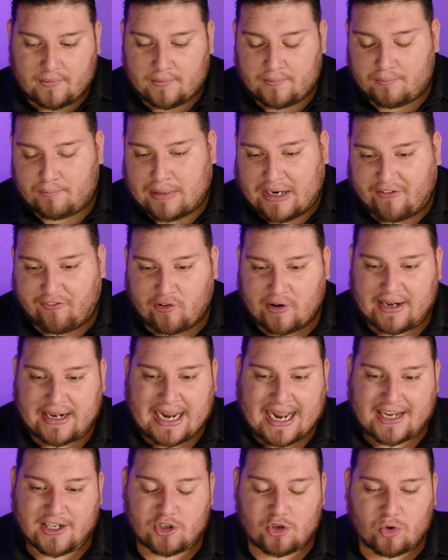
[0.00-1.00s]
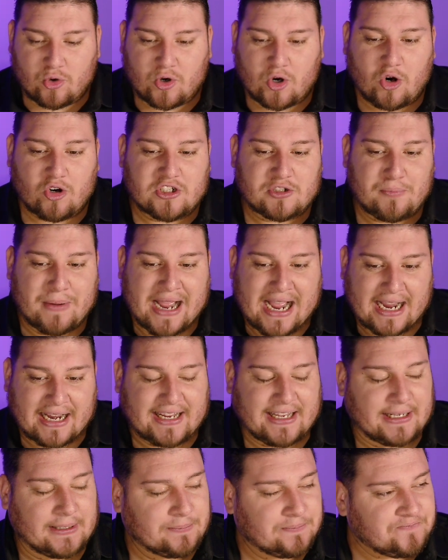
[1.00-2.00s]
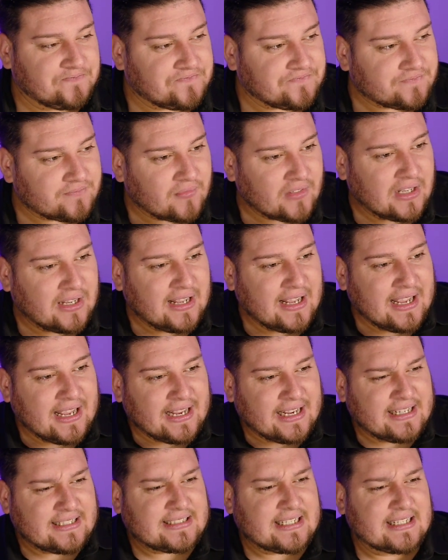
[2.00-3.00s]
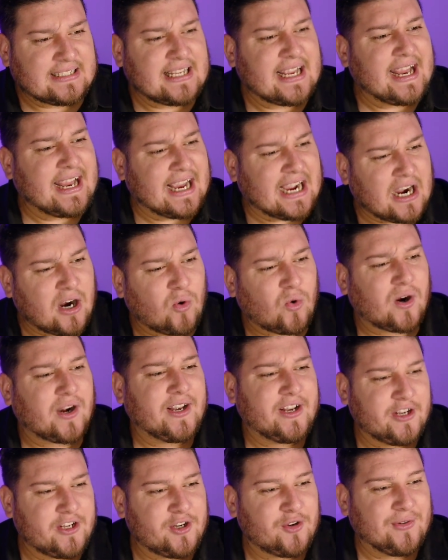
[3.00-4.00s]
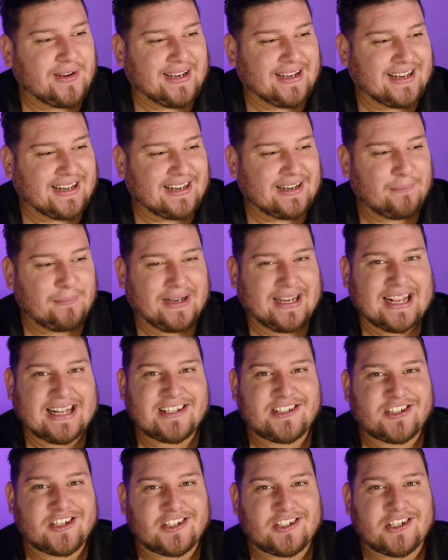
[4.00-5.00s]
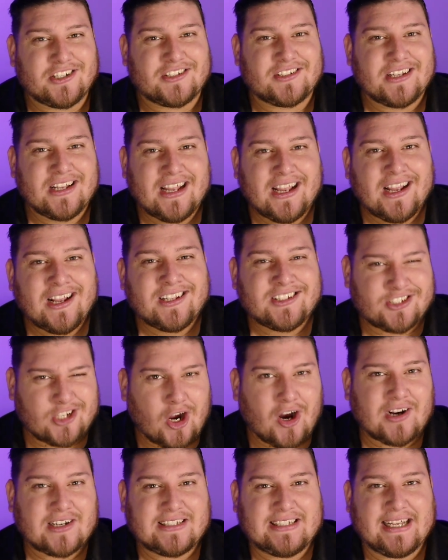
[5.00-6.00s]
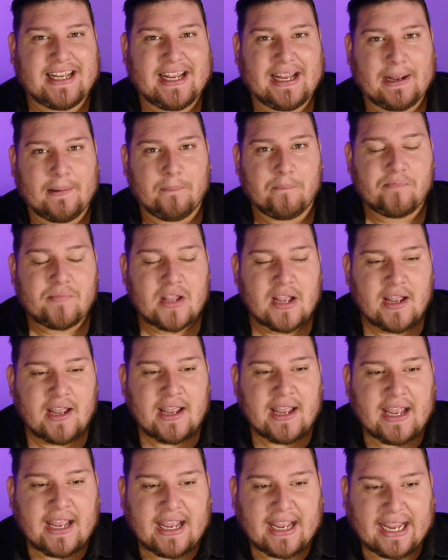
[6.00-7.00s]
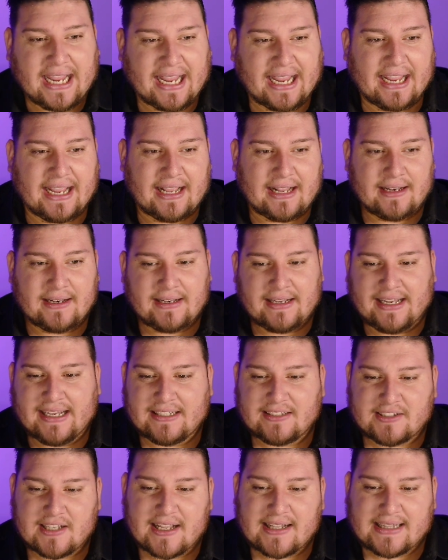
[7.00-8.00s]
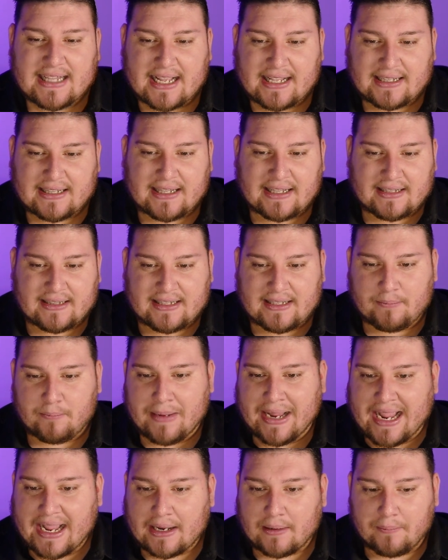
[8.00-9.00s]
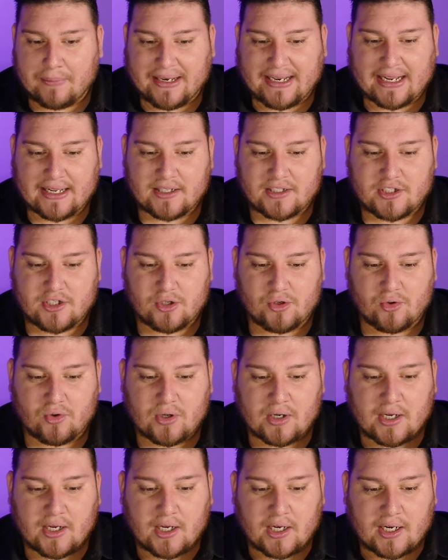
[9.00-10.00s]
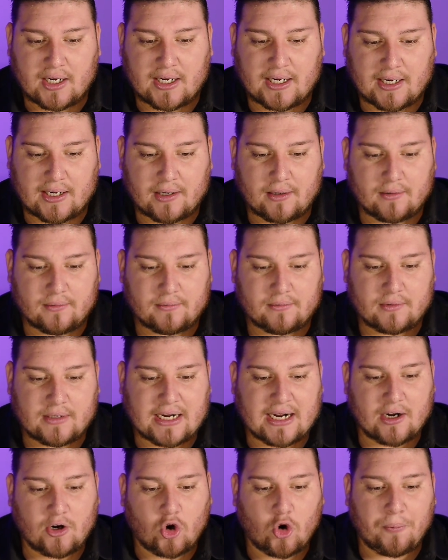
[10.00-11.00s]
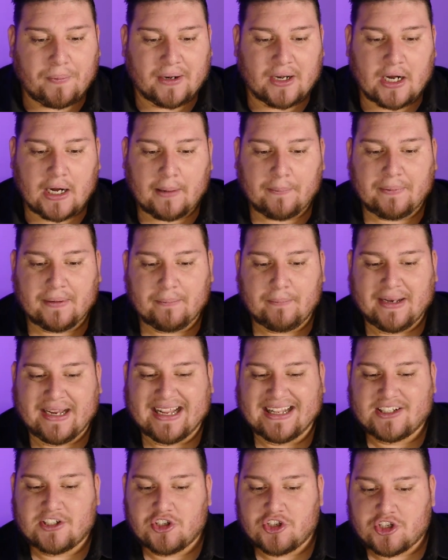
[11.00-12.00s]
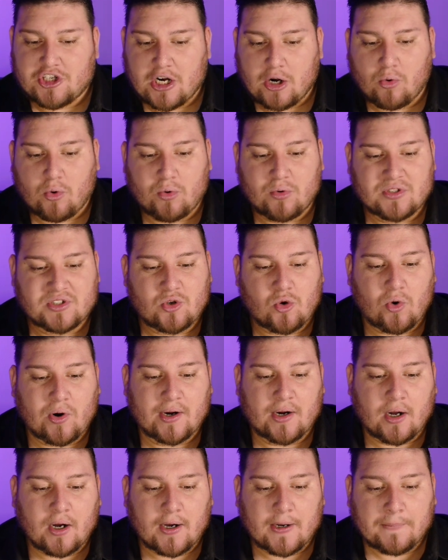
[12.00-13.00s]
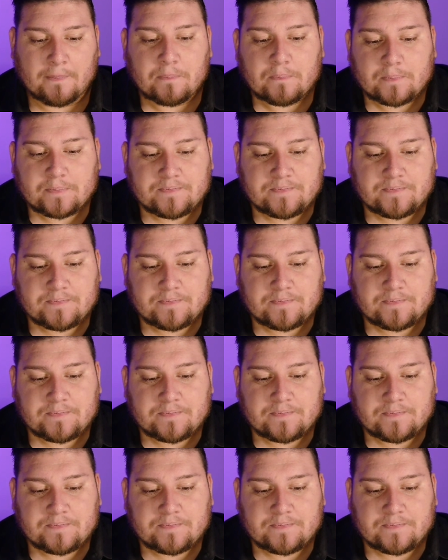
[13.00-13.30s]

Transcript: my friend Nigel goes back and he says, hey, how are you doing? And begins to just talk to him. And he said that the man began to kind of open up and began to share what was going on.